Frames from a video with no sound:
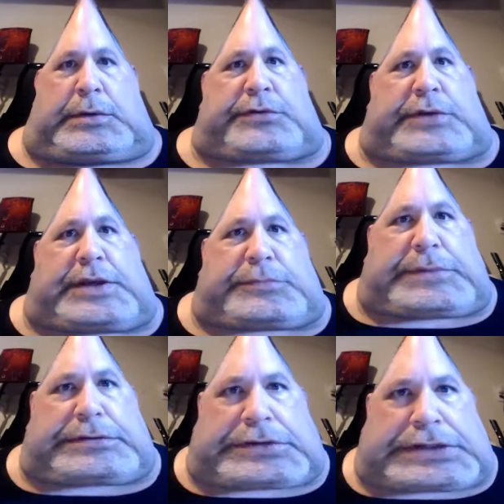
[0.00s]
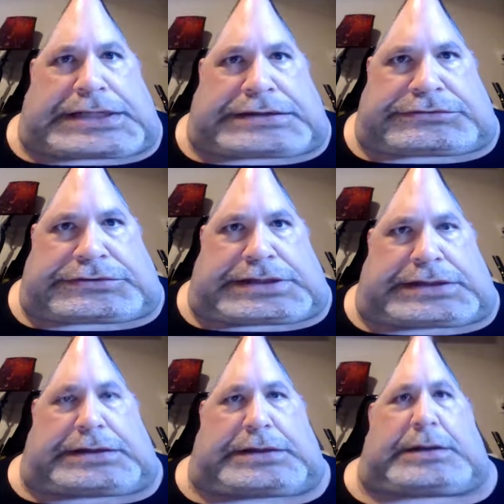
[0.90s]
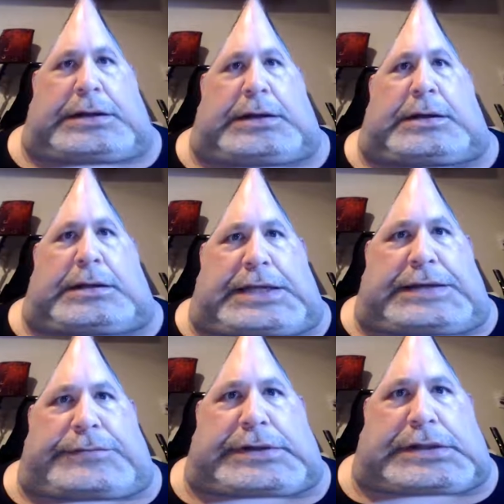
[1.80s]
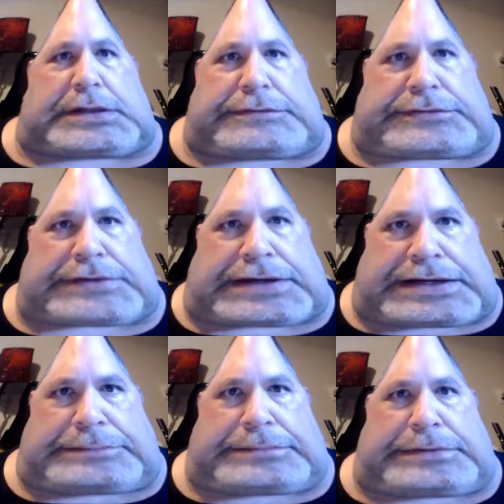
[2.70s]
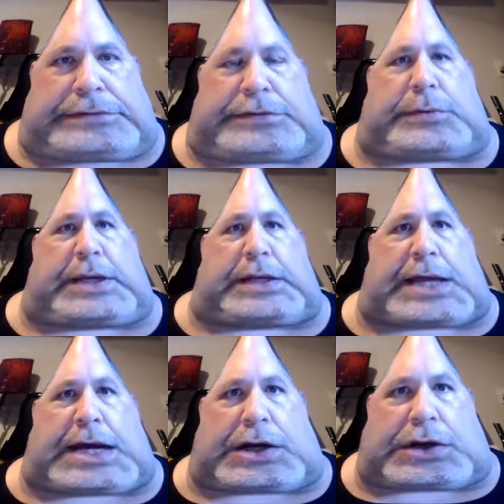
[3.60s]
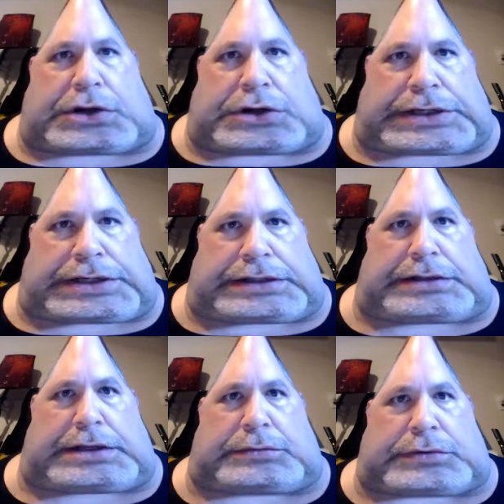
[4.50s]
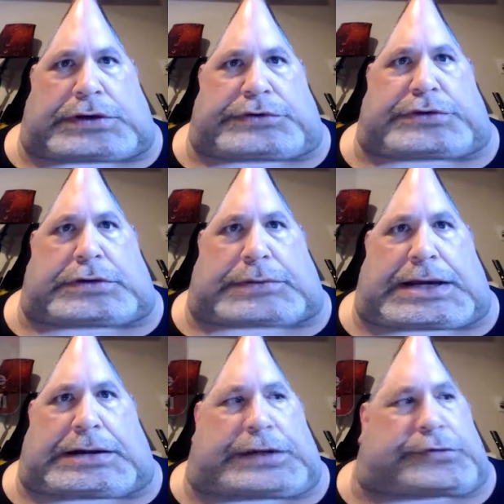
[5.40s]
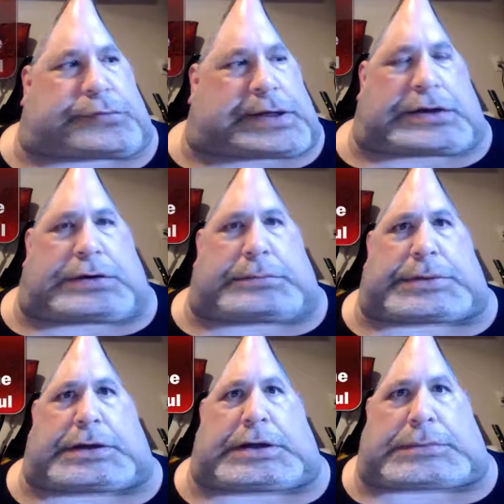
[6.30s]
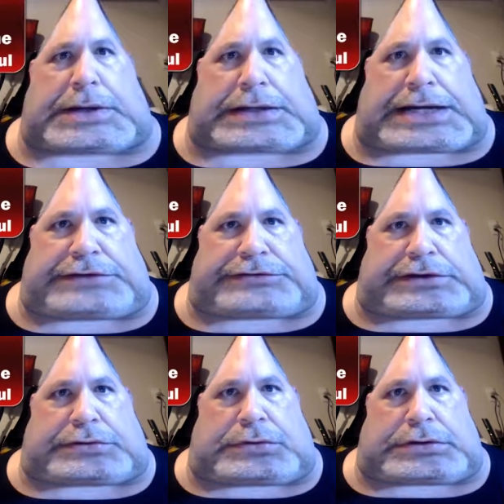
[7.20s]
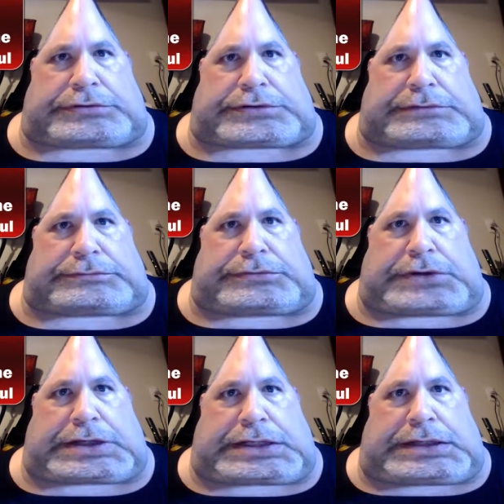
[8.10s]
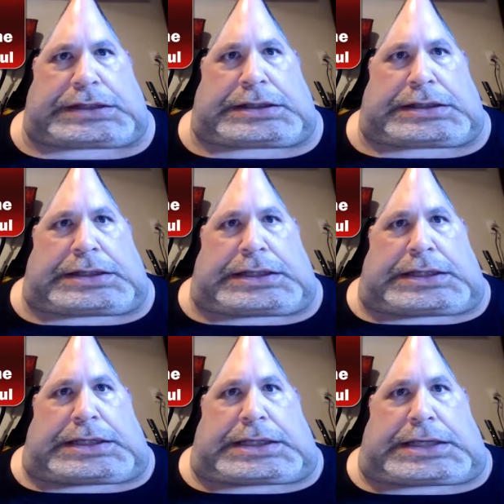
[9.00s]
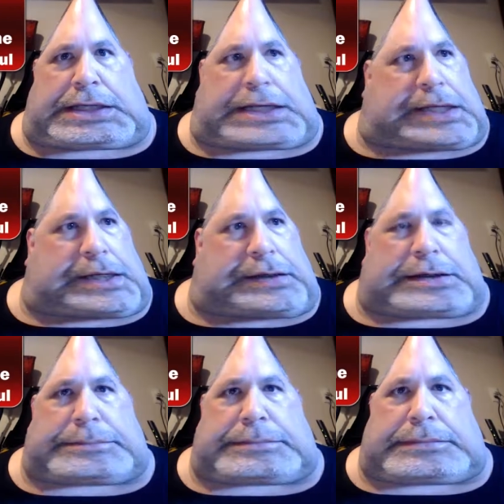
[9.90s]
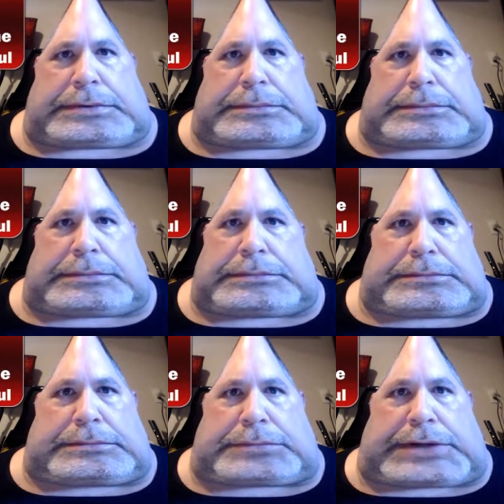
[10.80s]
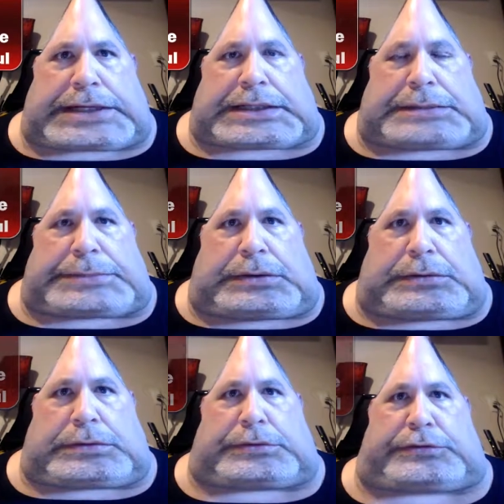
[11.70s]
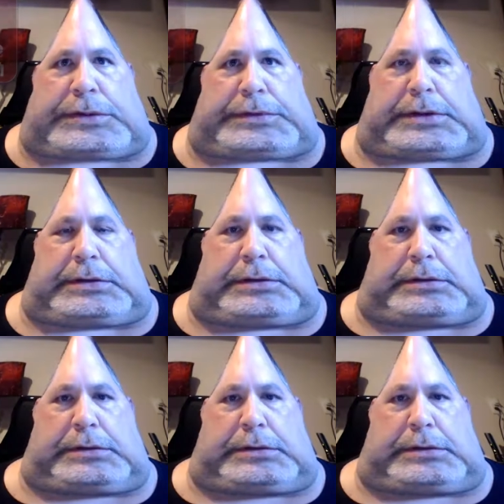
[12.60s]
Which leads me to the next thing. Leave with enough time to where you're not hurrying and rushing around and trying to go burning around icy corners on foot and end up breaking a bone or something,